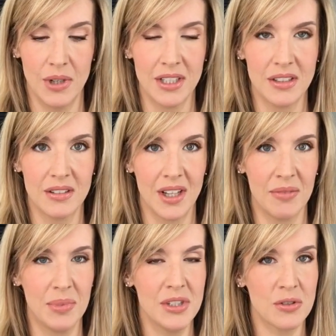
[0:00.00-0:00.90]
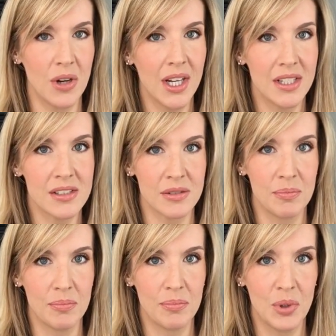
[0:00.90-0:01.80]
I, I've been trying to
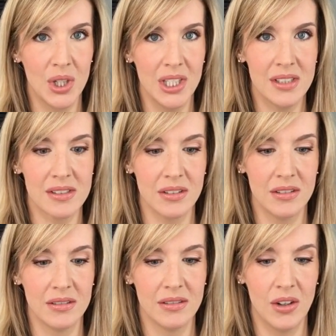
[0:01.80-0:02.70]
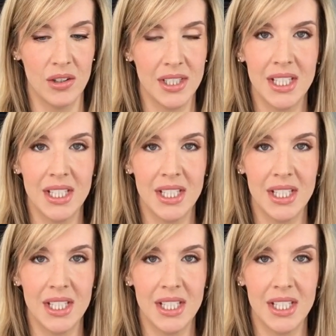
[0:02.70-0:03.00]
put on